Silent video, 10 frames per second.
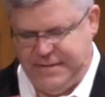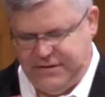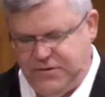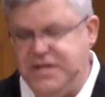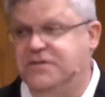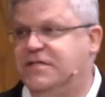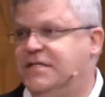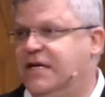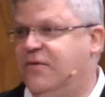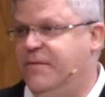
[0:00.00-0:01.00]
So here's the
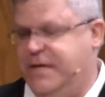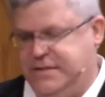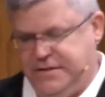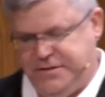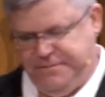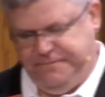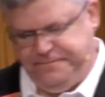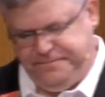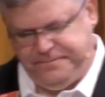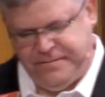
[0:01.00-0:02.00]
takeaway message.
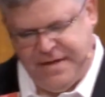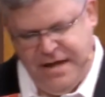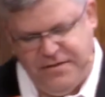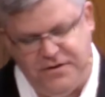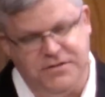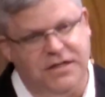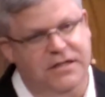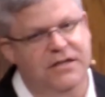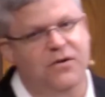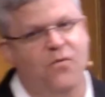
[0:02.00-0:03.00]
There's a clear